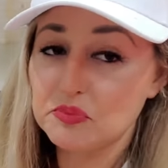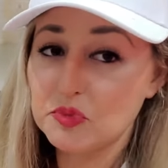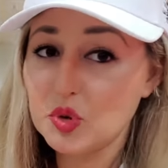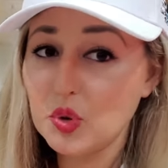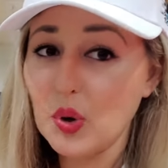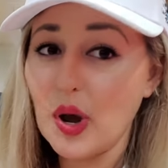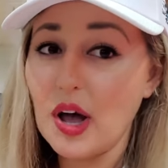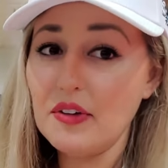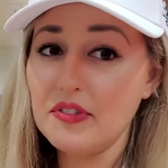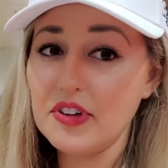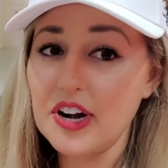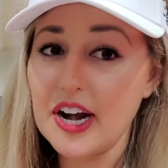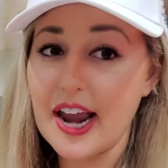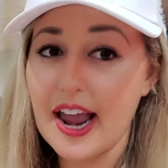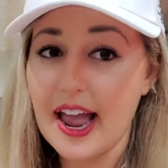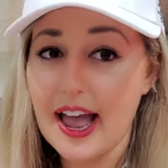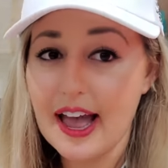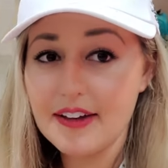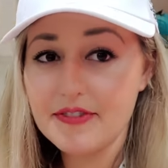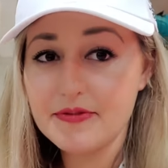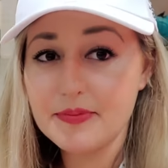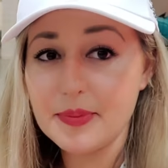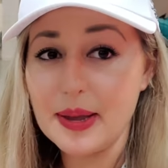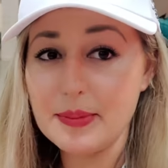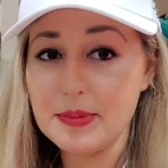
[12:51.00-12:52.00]
12 and a
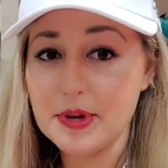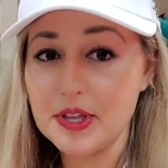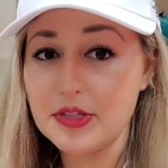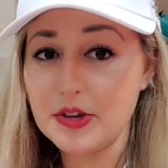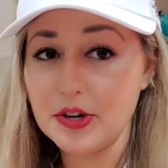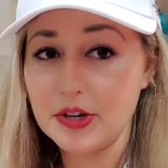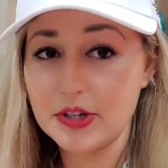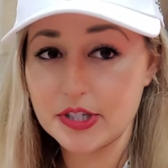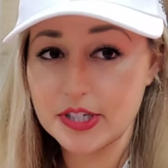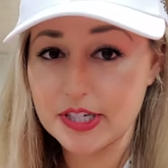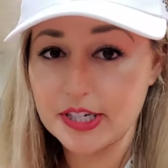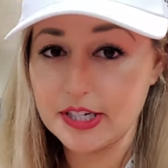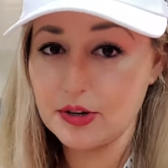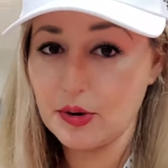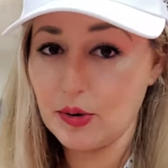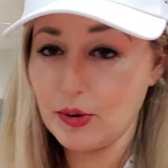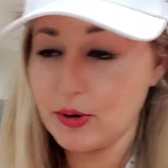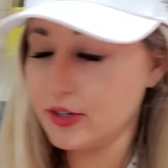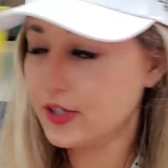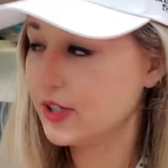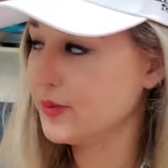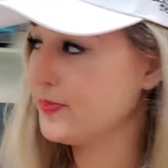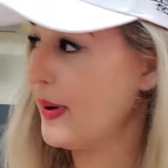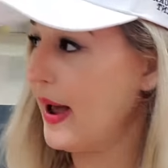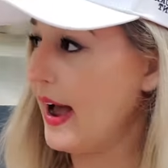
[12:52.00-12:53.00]
half, maybe 13
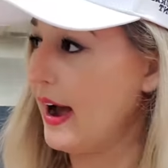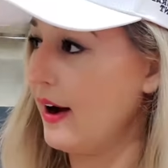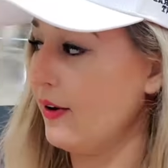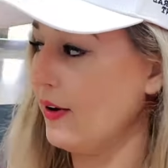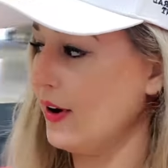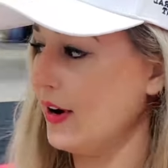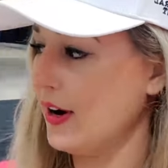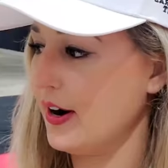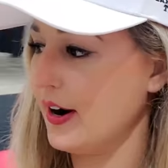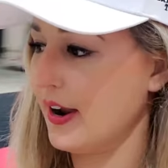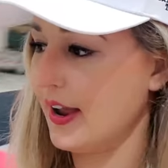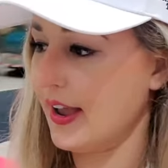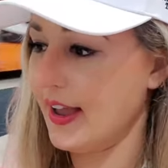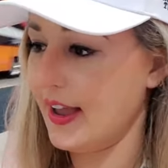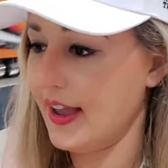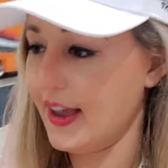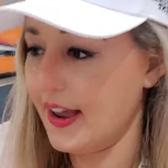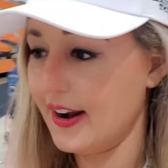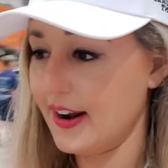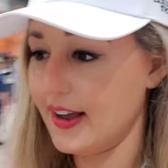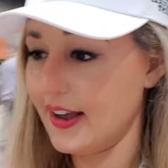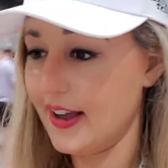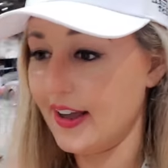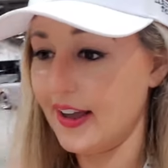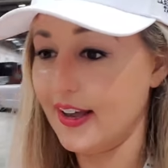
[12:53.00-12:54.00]
horsepower,
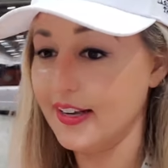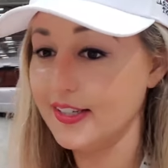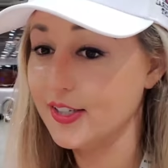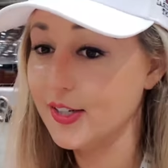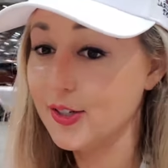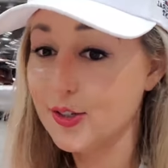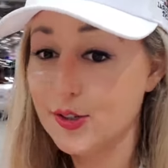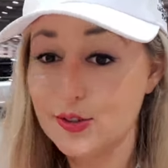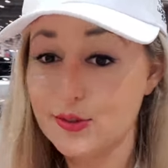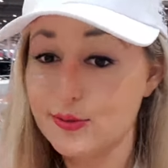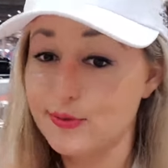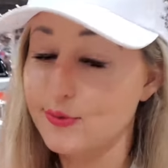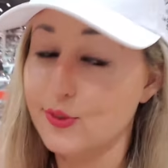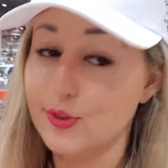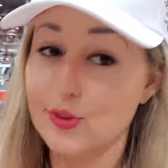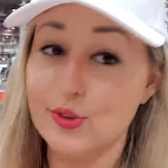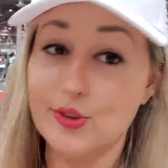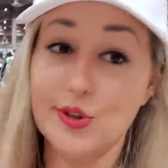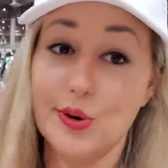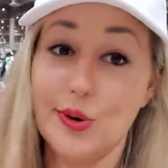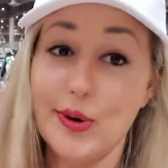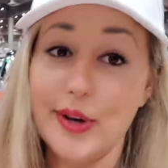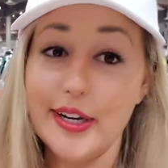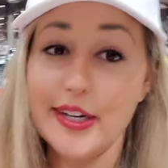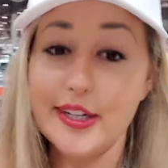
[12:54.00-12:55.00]
and it's a
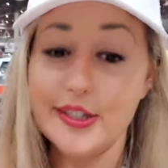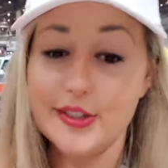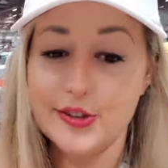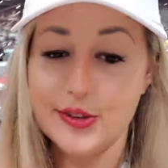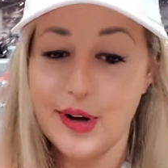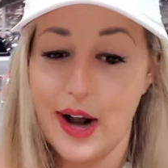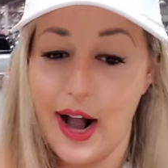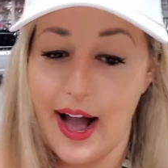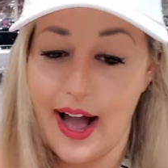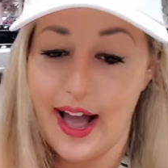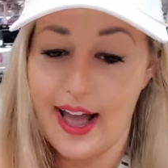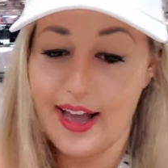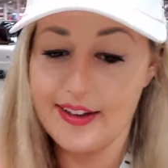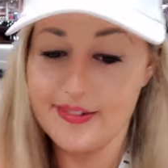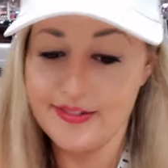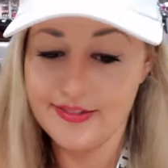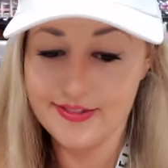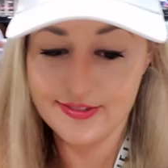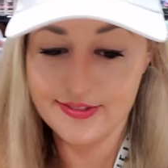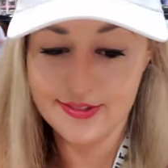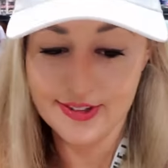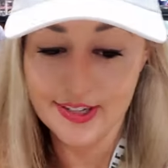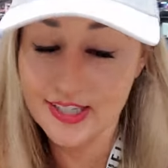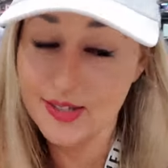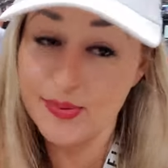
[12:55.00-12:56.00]
joy to drive.
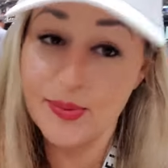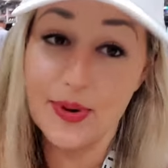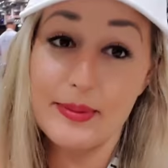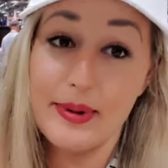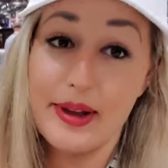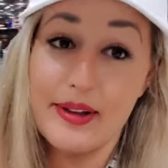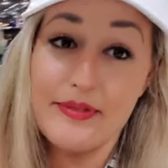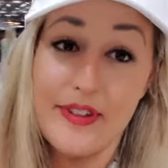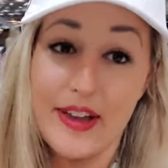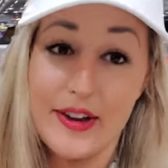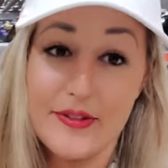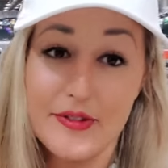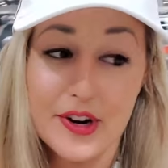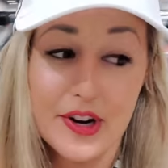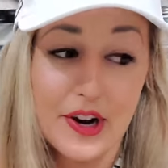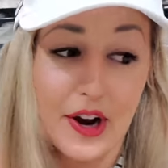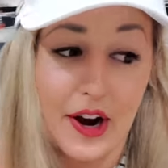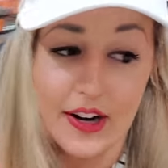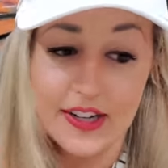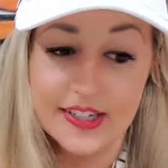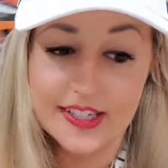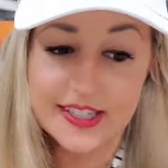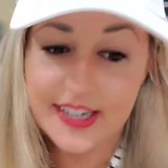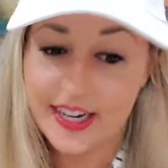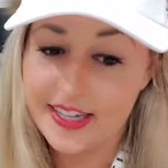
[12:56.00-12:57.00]
It's one of my favorite
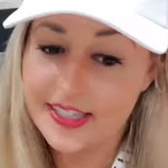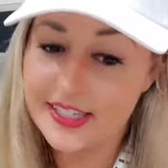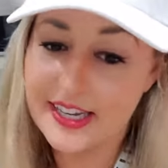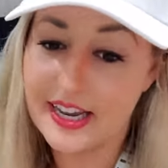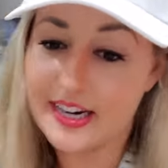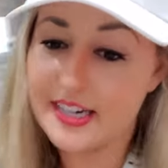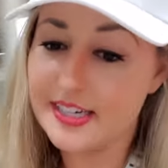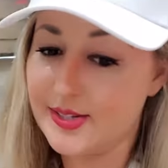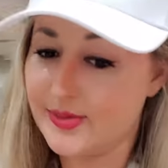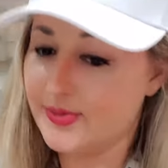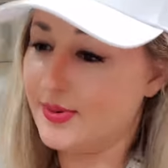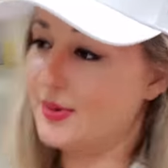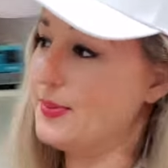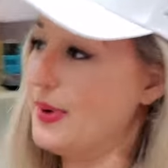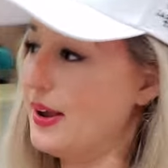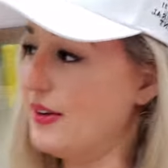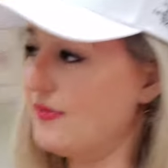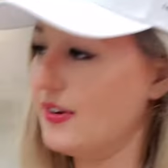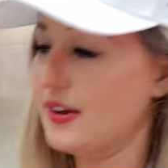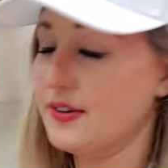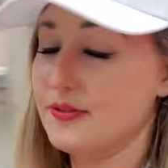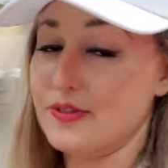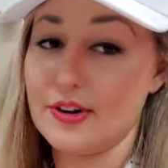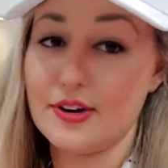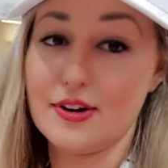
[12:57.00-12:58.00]
cars. The Isetta is one of my
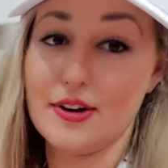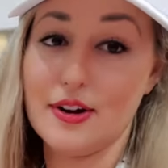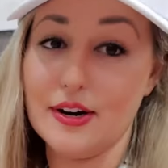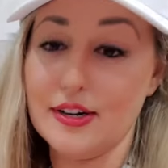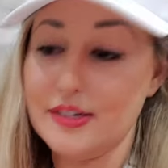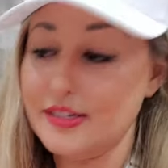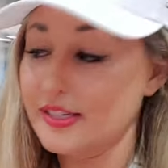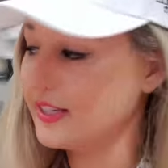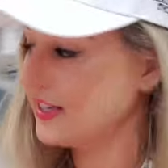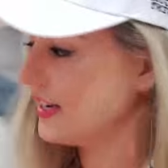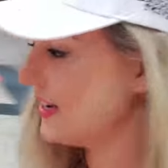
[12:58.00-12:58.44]
favorite cars.